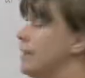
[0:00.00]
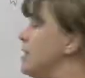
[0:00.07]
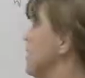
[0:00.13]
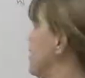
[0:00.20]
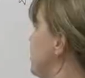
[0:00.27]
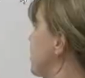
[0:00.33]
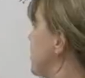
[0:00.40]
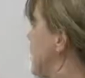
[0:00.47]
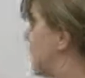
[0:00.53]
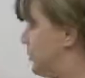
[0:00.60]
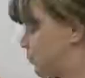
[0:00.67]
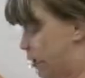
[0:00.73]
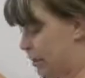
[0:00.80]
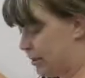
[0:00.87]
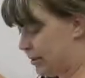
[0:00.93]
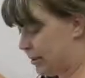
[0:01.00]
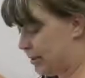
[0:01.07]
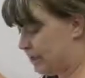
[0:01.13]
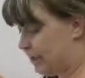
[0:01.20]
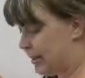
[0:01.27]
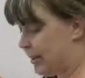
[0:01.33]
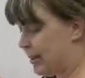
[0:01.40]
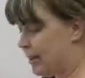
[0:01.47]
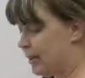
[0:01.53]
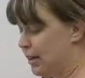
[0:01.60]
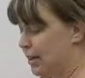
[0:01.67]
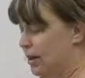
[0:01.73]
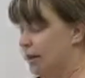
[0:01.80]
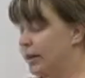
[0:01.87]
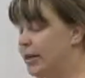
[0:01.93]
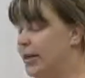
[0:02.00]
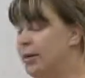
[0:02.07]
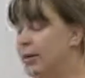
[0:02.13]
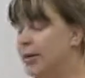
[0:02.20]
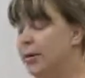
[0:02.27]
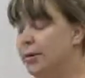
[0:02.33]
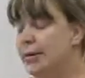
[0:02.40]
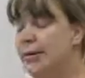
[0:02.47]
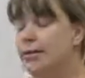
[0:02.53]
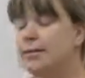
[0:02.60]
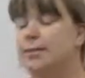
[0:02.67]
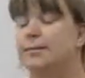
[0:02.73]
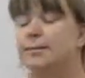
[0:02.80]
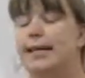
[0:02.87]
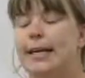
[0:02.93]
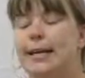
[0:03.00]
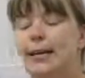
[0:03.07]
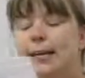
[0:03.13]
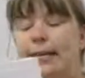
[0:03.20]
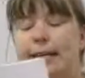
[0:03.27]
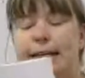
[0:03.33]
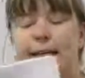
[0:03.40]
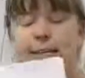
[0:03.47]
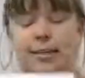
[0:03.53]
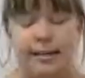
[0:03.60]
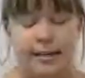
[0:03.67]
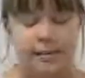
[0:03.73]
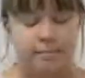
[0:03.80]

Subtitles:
Let's do sidewalk. Oh, you'll notice there is